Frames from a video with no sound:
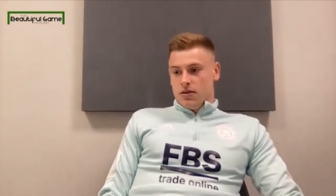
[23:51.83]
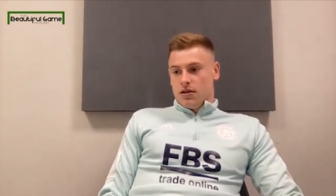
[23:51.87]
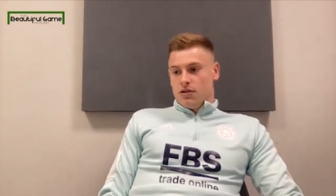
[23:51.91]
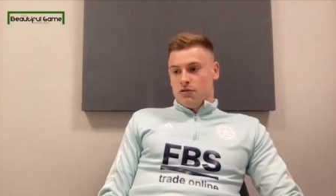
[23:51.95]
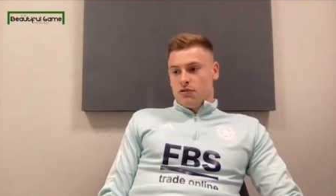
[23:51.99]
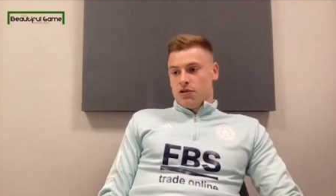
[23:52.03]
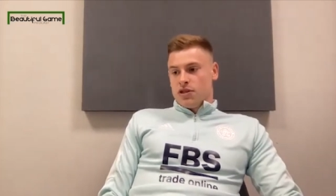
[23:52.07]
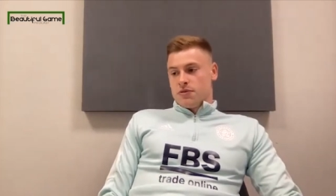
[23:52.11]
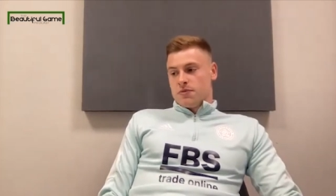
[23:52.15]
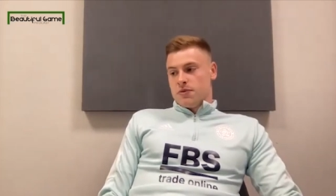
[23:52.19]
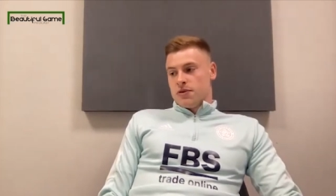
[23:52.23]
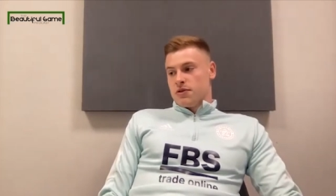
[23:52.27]
the,
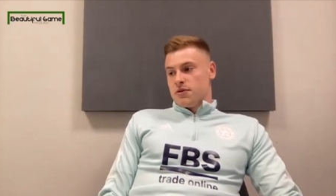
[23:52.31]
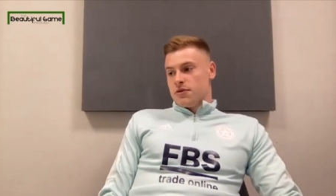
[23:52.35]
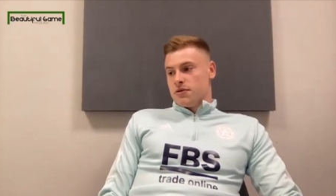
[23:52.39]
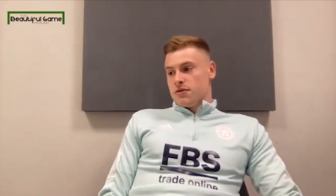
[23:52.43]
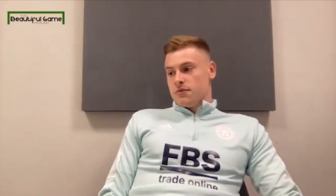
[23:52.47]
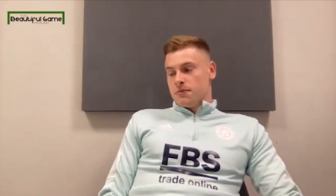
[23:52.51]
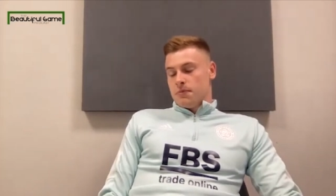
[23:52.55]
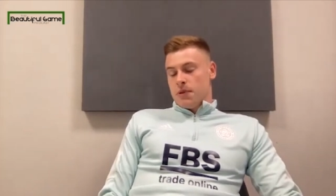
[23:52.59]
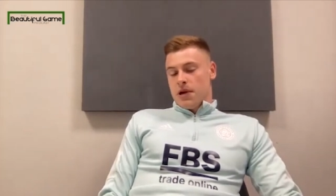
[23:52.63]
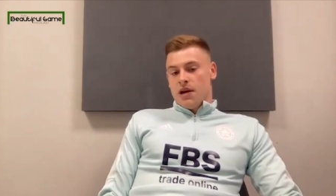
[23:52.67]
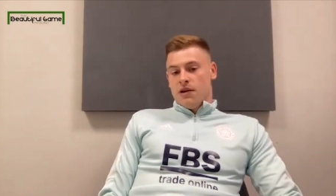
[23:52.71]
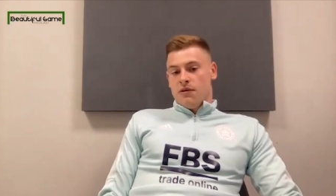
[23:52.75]
the
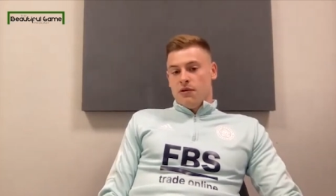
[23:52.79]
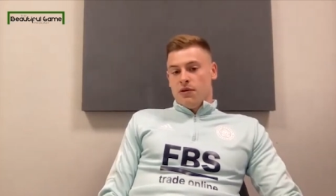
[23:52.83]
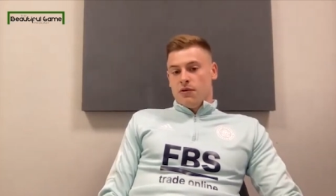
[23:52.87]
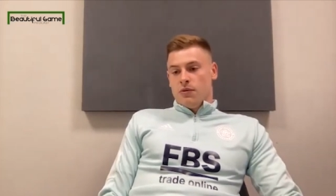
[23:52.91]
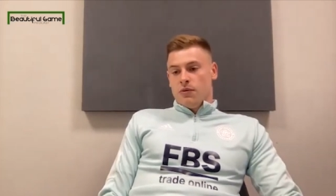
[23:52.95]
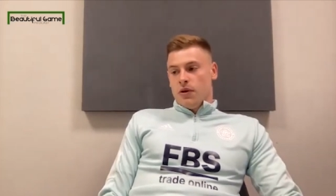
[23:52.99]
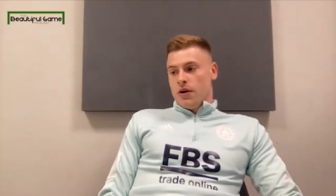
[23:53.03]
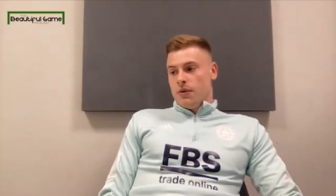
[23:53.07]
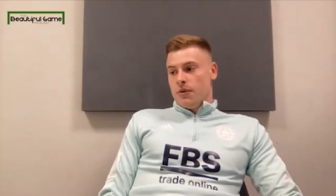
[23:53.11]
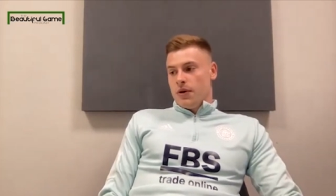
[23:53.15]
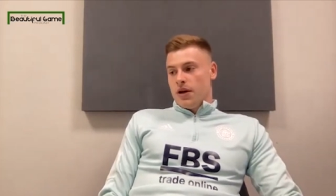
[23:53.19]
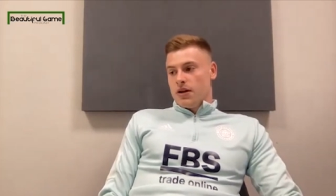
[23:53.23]
Christmas
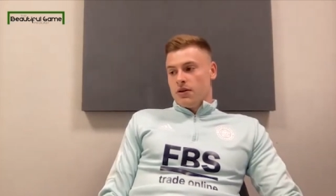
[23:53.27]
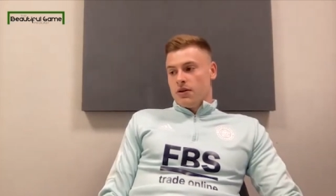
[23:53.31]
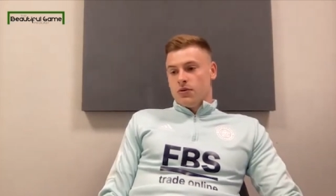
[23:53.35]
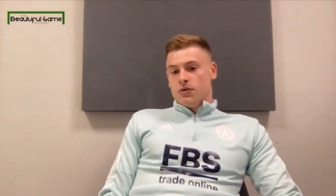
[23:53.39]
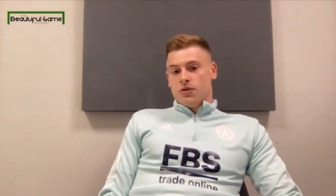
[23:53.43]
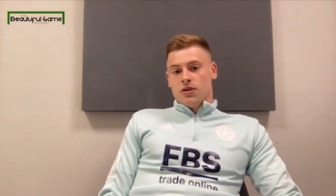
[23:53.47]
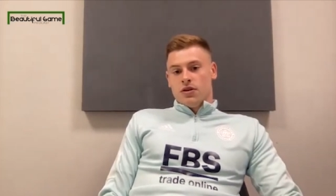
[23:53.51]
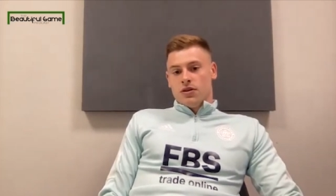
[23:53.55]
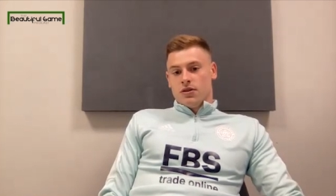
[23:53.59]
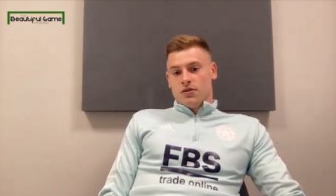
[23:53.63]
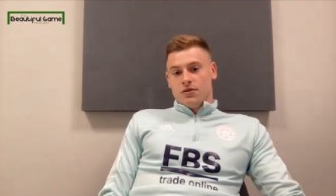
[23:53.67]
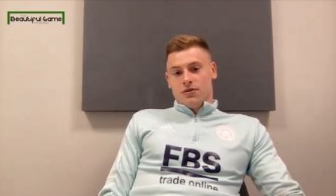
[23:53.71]
period where we
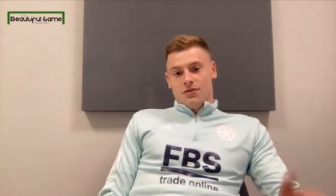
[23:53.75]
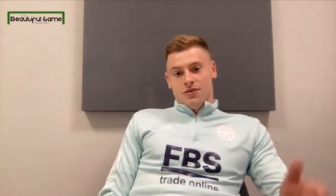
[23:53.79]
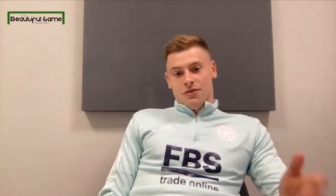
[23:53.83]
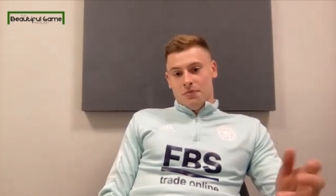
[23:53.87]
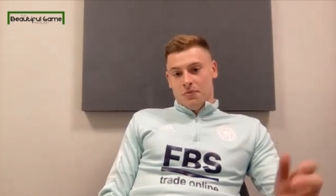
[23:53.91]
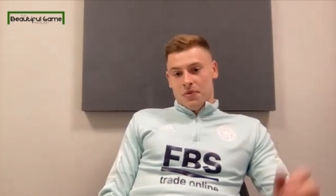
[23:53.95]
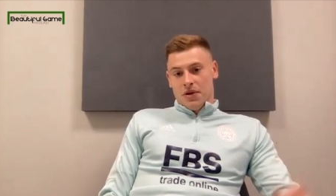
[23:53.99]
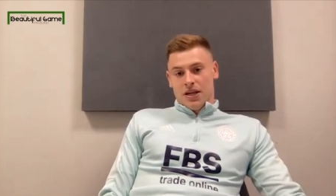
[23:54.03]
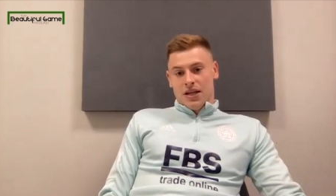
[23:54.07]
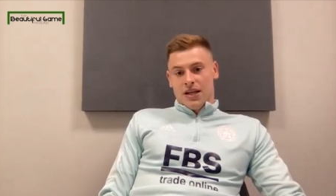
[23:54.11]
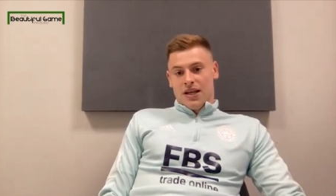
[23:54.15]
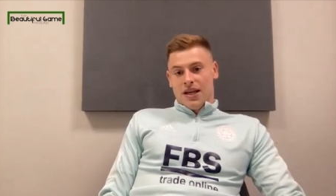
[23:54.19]
had all the,
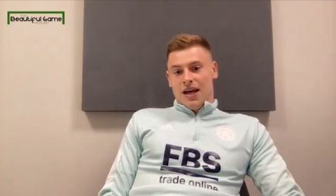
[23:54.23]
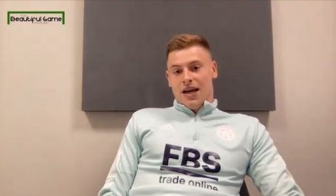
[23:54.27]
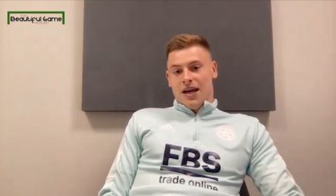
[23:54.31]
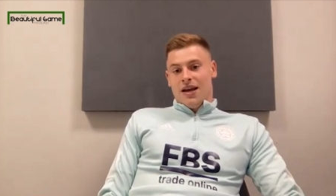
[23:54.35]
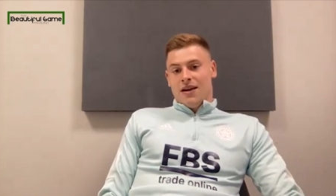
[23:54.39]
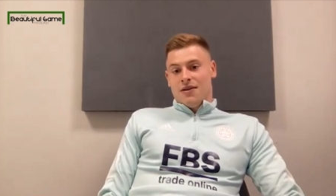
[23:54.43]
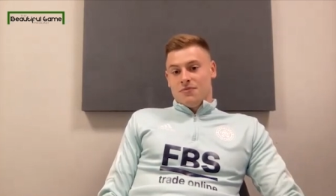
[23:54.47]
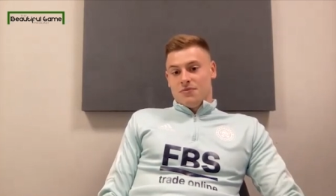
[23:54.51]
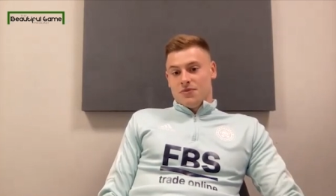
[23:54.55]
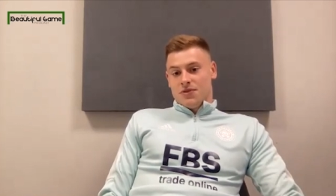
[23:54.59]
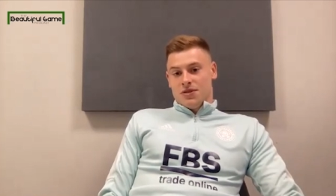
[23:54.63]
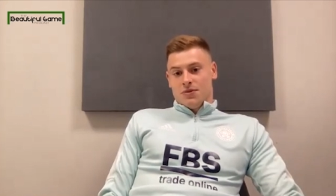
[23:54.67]
the big
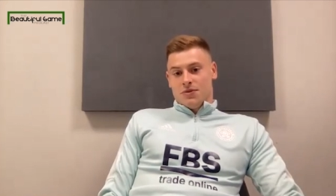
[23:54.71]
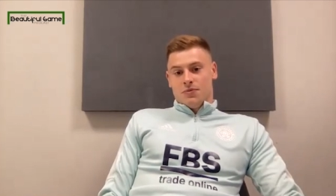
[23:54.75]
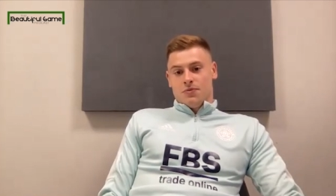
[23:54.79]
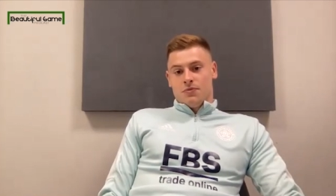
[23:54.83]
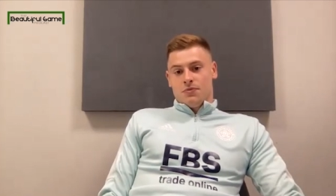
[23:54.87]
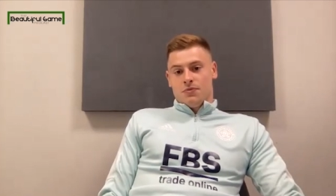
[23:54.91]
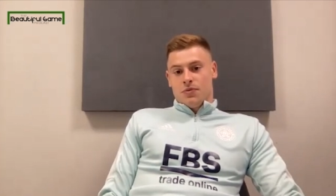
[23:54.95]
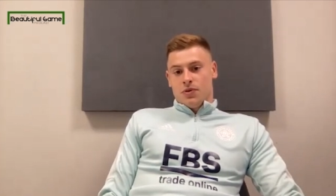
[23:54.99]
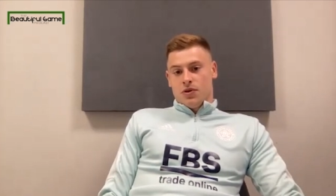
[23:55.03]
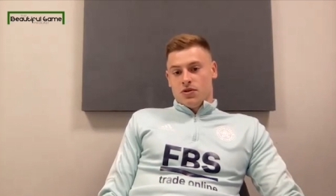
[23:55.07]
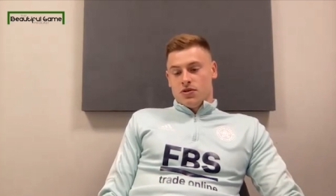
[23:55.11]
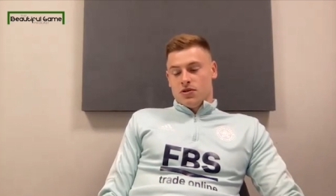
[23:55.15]

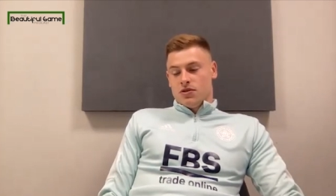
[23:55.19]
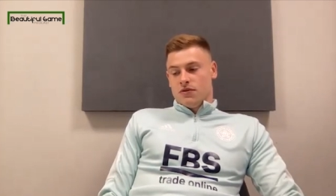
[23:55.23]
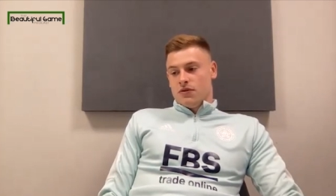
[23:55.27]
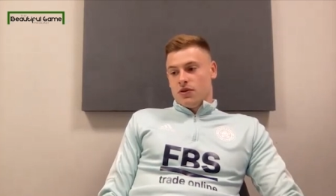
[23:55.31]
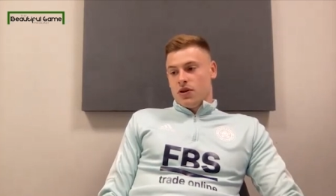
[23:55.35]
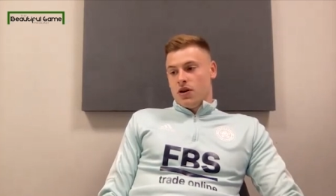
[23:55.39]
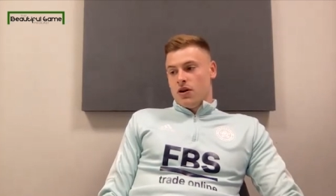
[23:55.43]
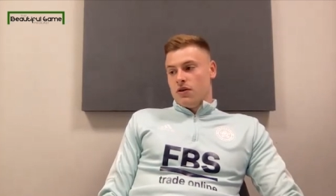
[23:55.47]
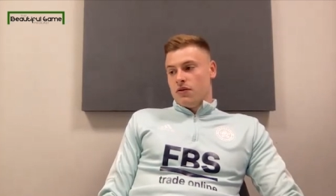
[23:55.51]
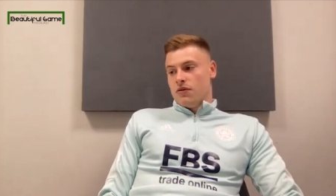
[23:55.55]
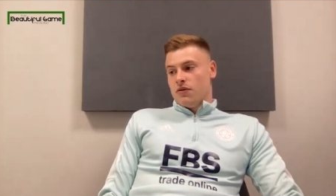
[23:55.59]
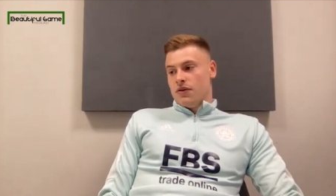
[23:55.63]
games
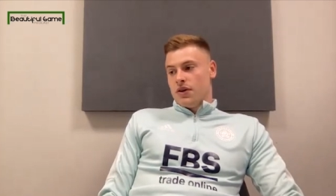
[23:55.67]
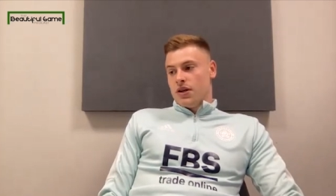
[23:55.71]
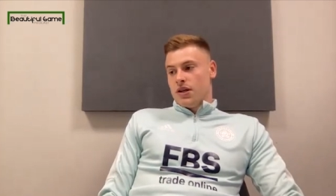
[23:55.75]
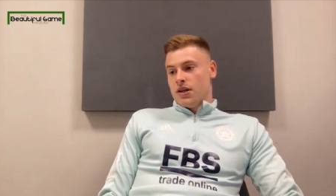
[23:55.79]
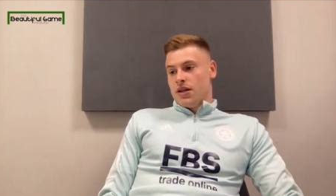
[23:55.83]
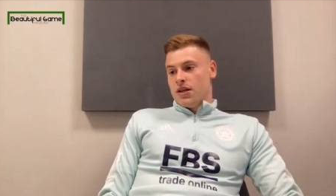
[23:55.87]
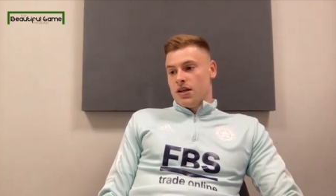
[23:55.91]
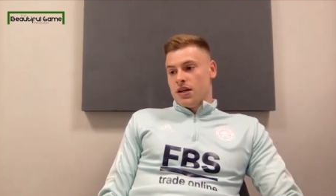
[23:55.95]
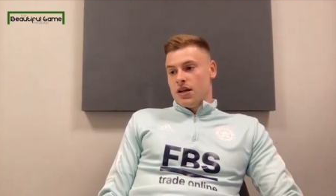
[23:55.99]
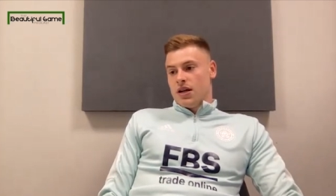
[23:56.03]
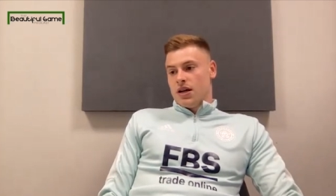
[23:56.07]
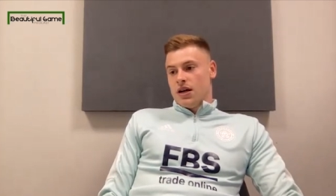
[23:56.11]
because of
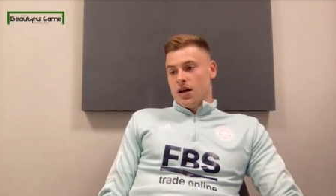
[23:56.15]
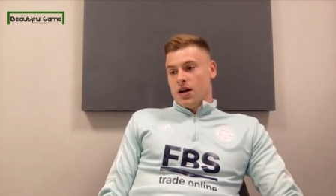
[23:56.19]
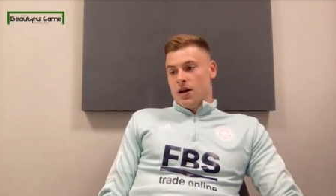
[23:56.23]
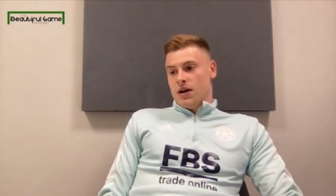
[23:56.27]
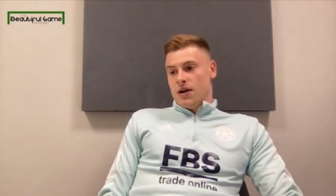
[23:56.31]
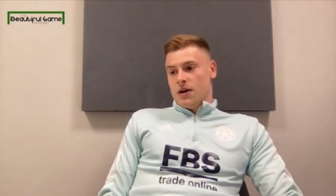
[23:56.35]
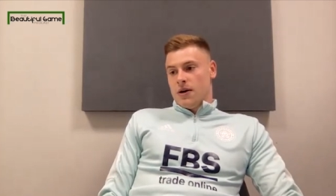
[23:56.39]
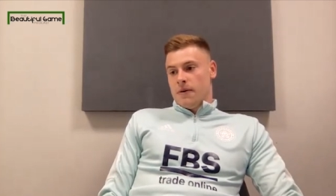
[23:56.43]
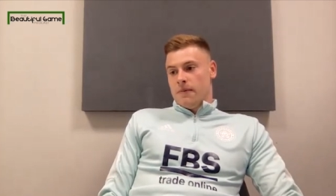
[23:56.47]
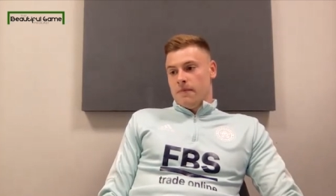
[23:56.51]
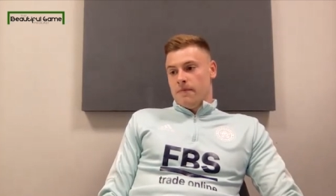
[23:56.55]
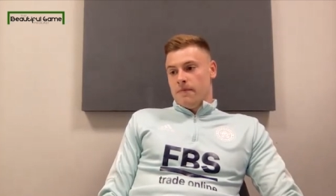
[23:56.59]
COVID.
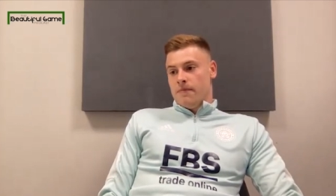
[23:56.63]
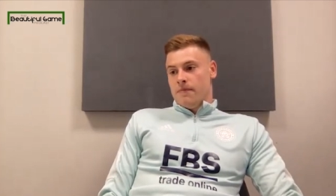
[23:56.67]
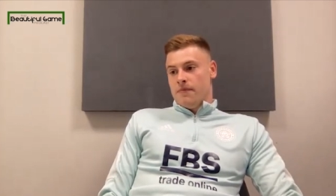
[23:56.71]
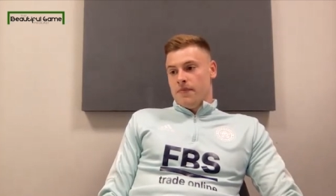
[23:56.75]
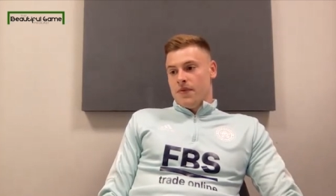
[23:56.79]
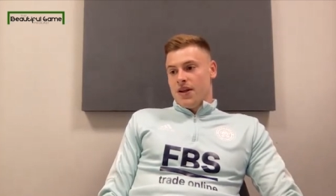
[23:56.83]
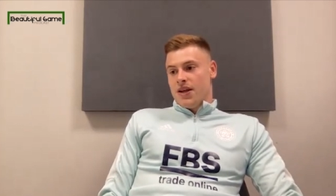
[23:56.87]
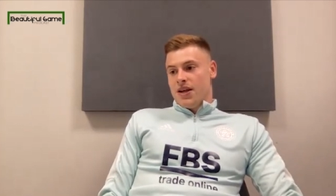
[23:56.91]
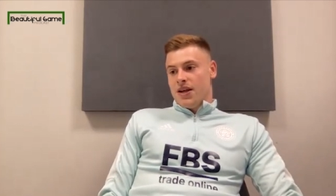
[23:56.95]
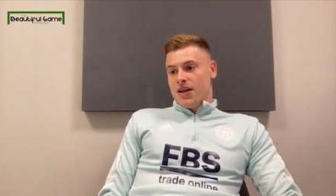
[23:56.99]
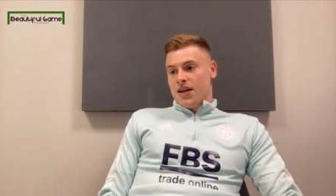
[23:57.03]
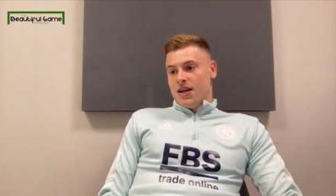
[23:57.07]

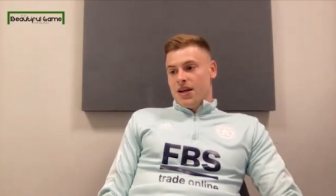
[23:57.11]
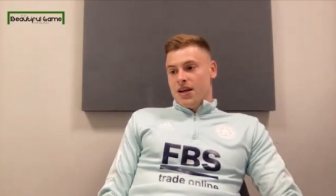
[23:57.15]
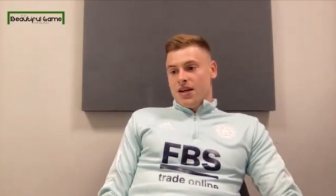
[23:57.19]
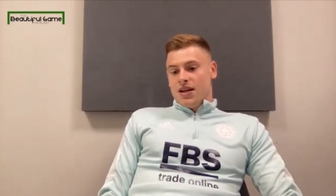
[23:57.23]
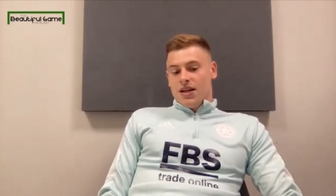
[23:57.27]
Um,